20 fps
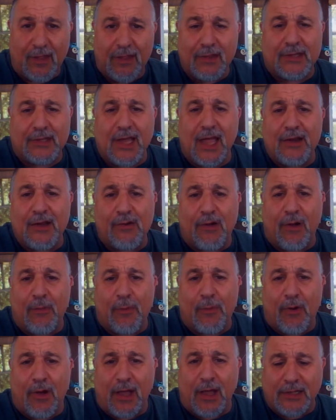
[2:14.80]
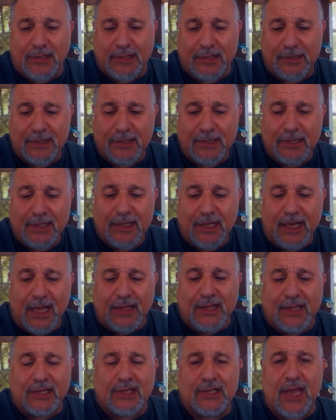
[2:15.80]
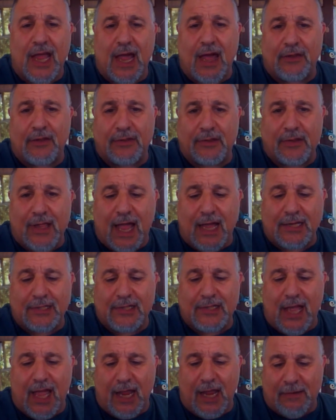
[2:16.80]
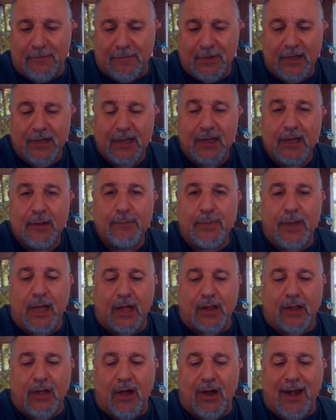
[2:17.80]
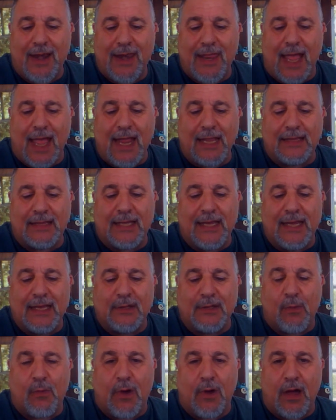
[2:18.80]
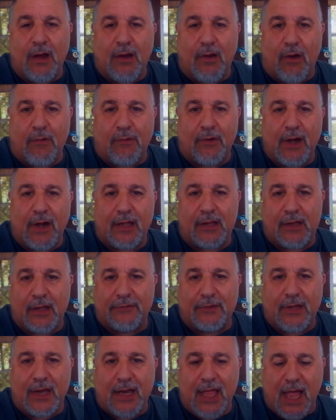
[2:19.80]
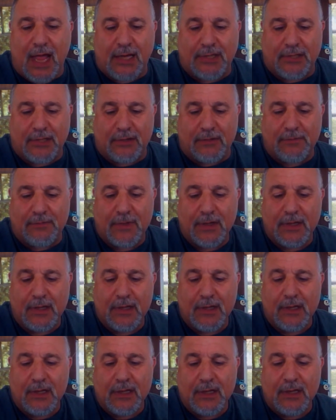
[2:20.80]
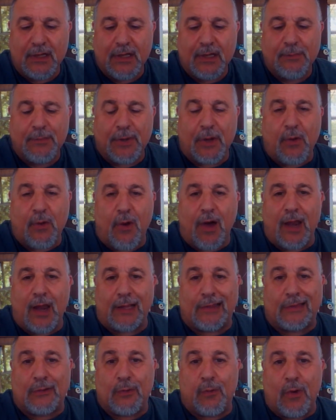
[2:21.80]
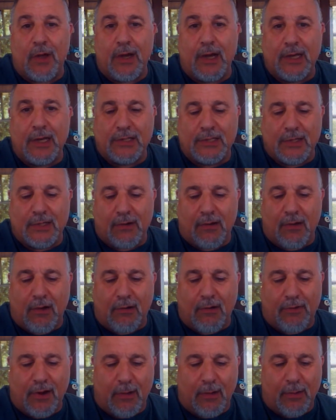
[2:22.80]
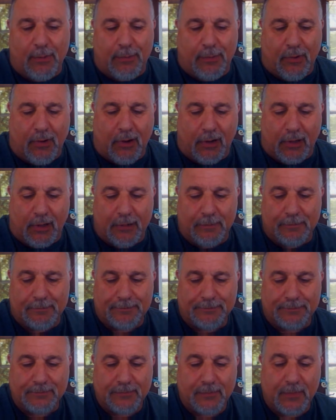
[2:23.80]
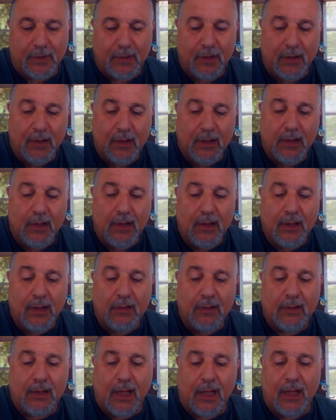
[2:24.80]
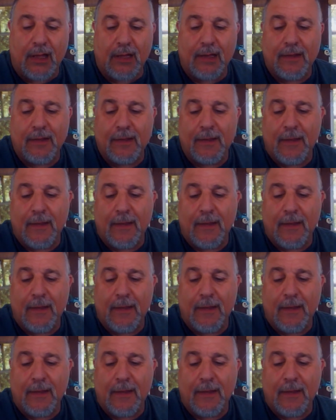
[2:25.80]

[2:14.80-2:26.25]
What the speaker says: The 10-year-old boys in the South last night, PLR 19-1 over Clifton National, Pequannock 20-0 over Elmwood Park. Okay.